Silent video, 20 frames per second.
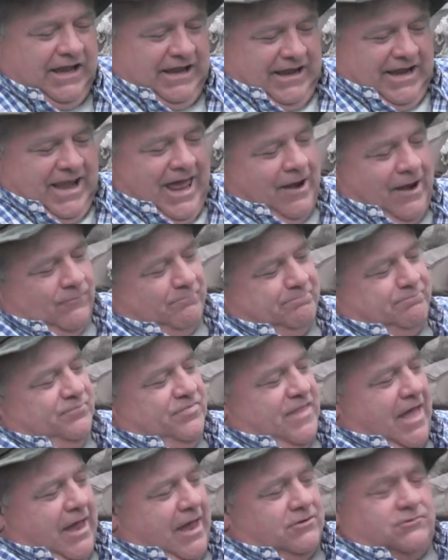And that,
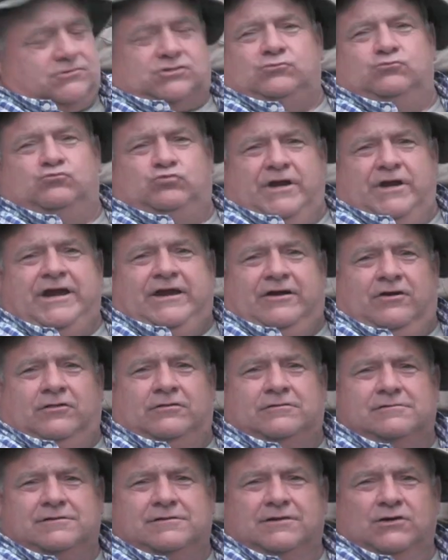that
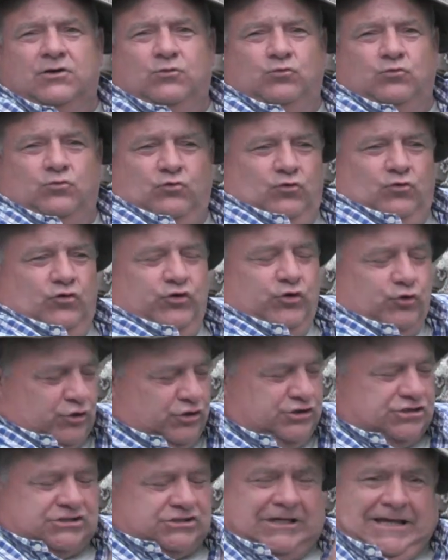reel you
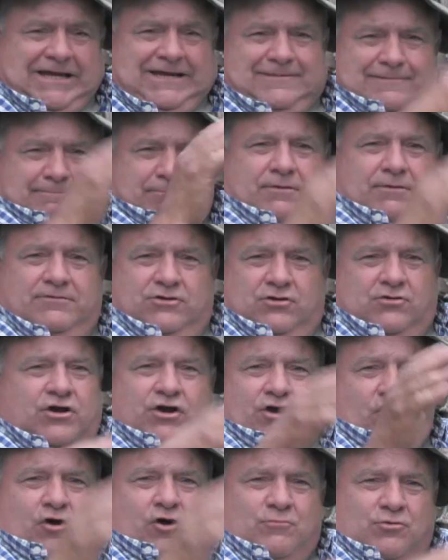could see the, you
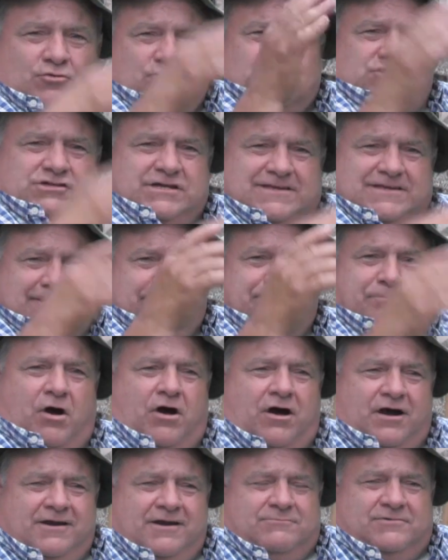could almost see the
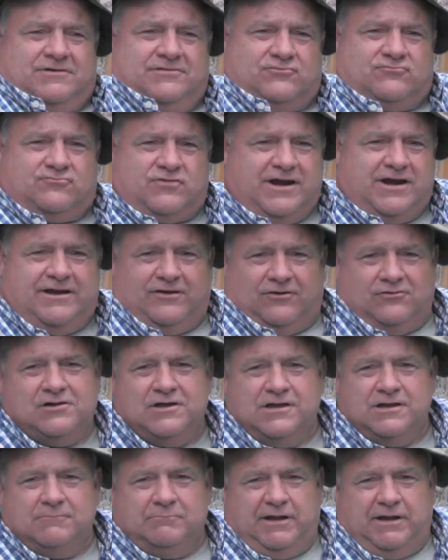bottom of the reel
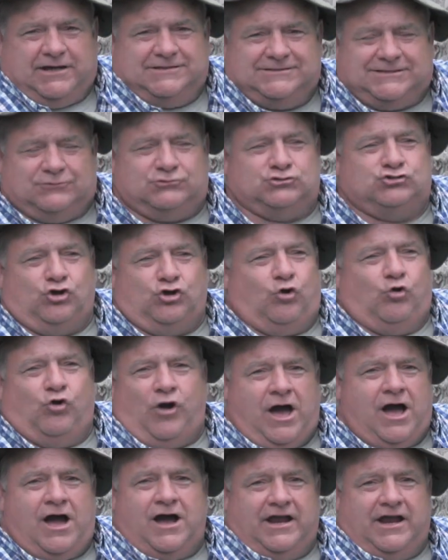because there was no
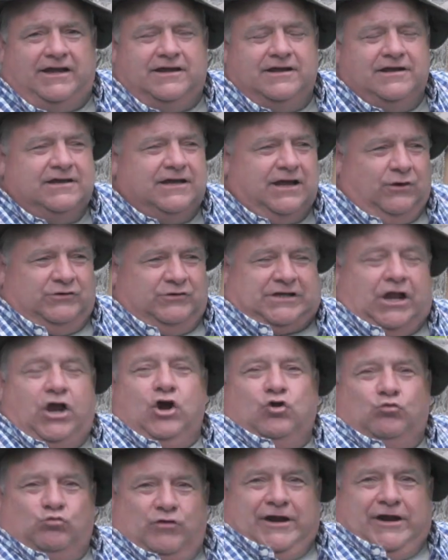line. And we say,
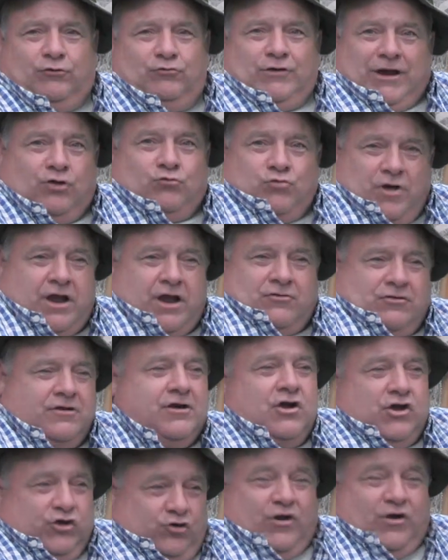reel, reel, reel,
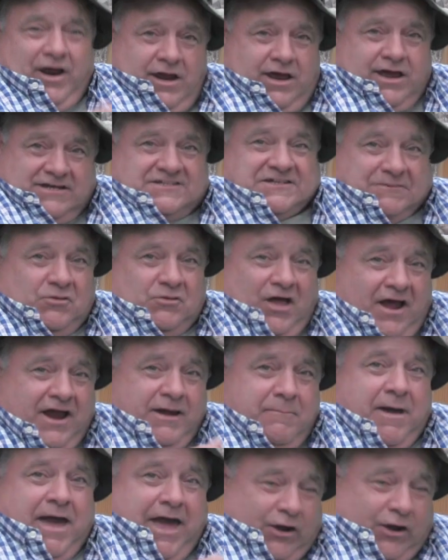you got to get some
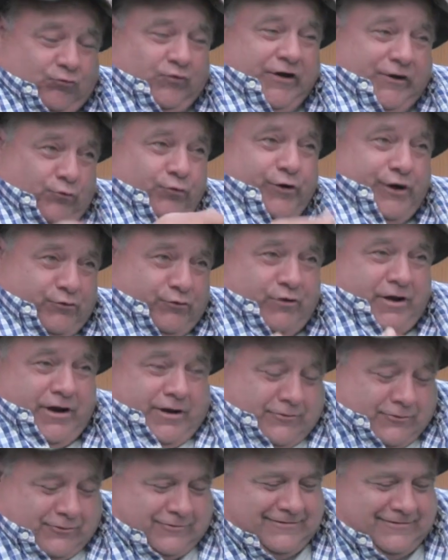line back, reel, reel,
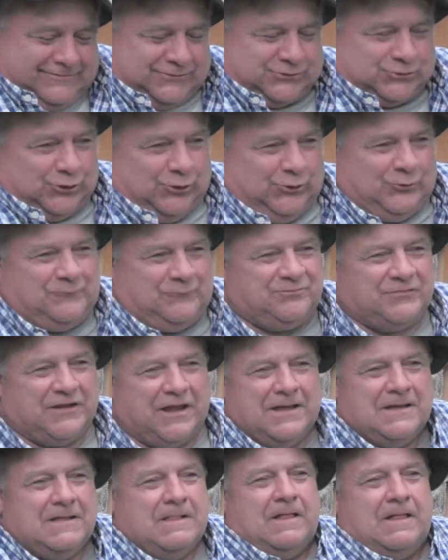reel. So,
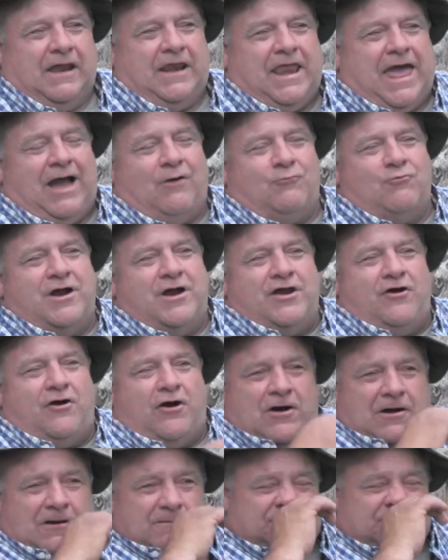and that went
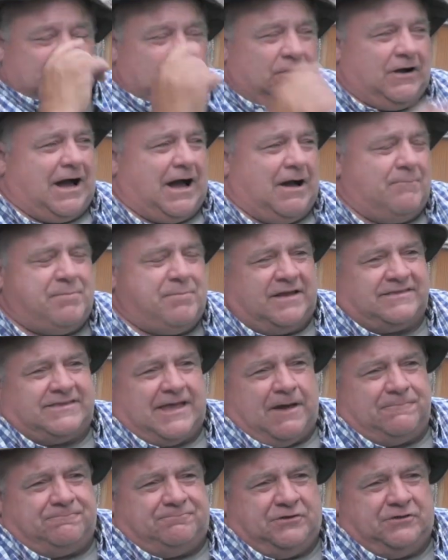on for, I'll bet
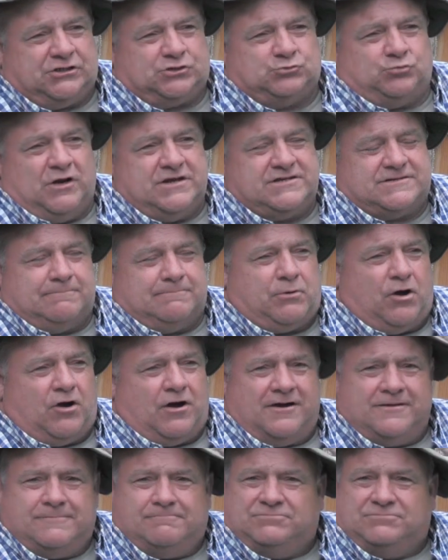that fish went to
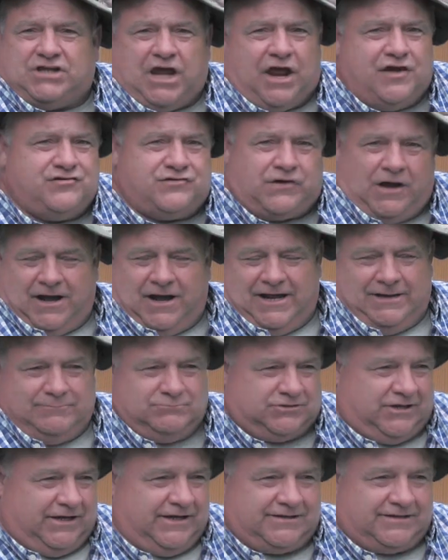bottom 10
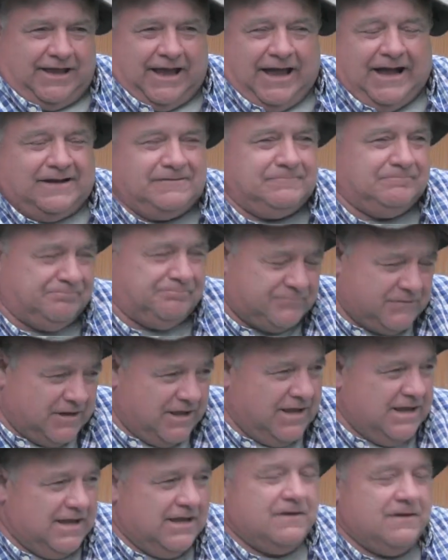times like that.
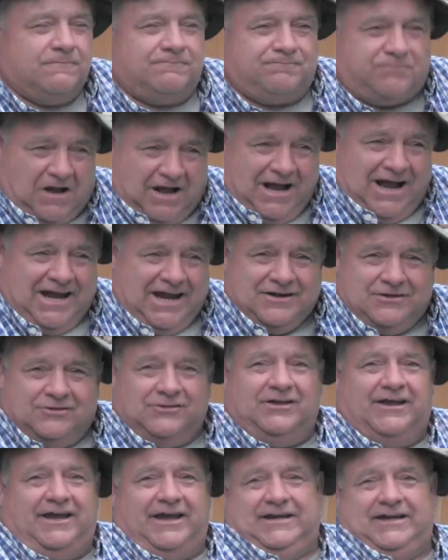
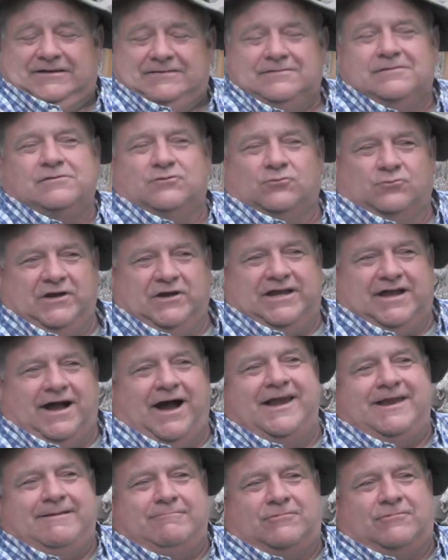Finally, we
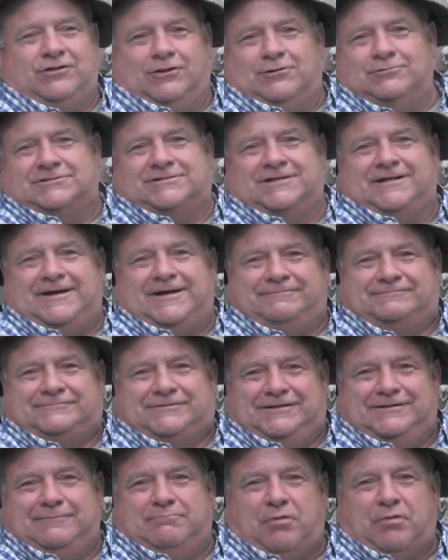got him close enough
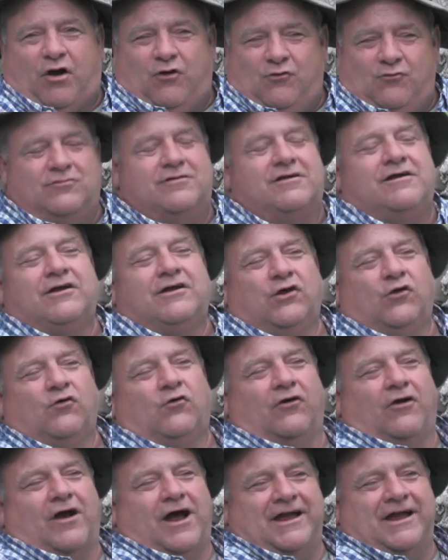to the boat
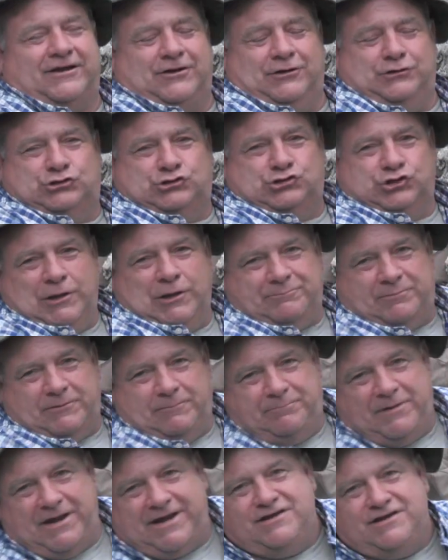where I could slip a
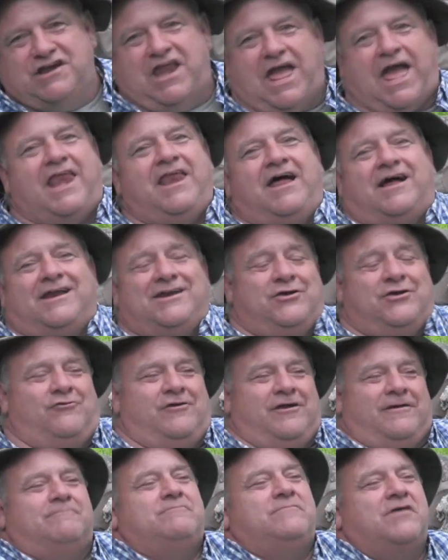big net under
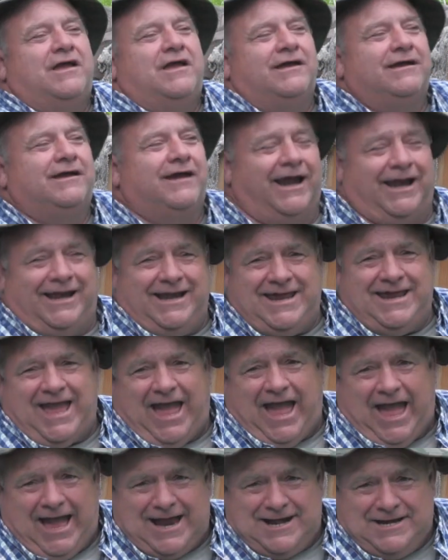him and he
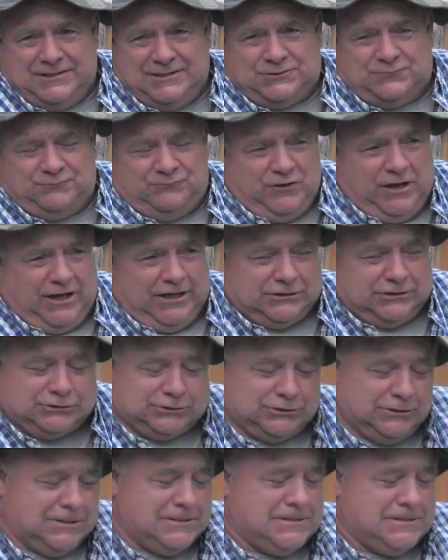had his fish.